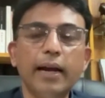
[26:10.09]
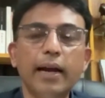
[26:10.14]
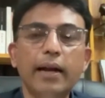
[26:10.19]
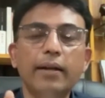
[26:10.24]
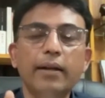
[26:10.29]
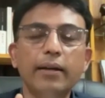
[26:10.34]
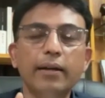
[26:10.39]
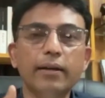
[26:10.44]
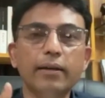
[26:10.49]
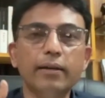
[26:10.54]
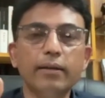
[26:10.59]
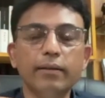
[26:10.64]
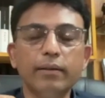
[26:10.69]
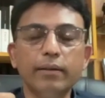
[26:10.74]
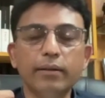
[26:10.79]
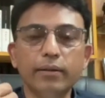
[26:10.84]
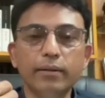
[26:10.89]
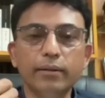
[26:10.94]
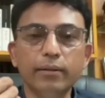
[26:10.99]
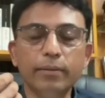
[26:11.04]
And
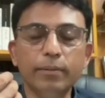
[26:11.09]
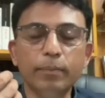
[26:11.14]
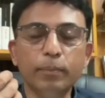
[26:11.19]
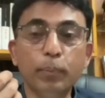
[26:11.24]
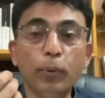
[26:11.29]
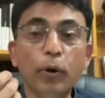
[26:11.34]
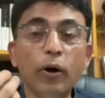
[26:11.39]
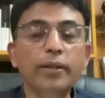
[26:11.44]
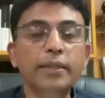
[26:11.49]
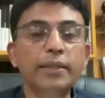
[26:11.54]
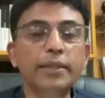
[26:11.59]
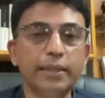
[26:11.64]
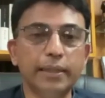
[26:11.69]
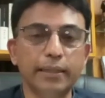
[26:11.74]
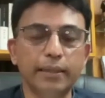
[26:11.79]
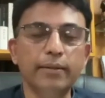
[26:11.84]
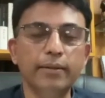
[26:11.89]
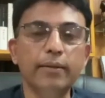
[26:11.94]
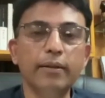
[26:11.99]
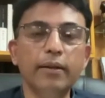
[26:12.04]
the
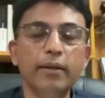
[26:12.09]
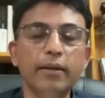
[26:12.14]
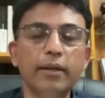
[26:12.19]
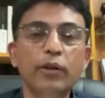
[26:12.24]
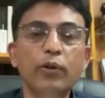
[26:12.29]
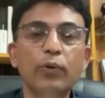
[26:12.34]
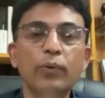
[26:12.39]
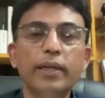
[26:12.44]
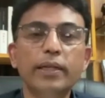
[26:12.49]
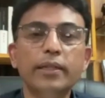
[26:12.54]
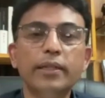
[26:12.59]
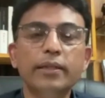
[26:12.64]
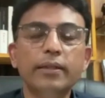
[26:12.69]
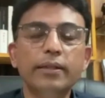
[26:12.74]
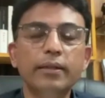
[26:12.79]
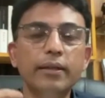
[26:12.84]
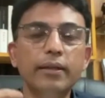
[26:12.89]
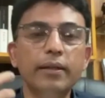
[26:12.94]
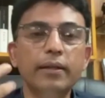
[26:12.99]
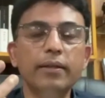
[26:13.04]
policy,
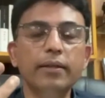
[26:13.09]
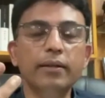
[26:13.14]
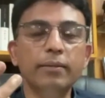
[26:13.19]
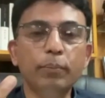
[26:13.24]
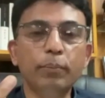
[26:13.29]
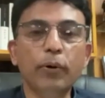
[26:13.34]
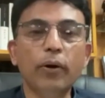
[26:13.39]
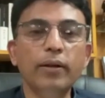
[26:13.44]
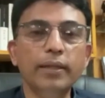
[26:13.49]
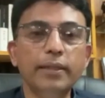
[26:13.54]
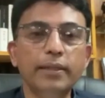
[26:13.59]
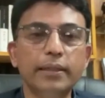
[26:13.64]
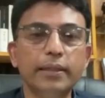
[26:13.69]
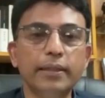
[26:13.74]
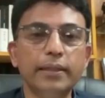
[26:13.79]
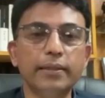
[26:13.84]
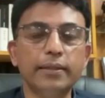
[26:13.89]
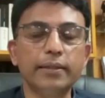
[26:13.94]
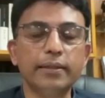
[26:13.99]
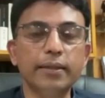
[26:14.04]
innovation in the
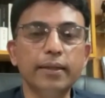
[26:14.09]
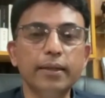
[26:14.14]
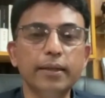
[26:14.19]
policies,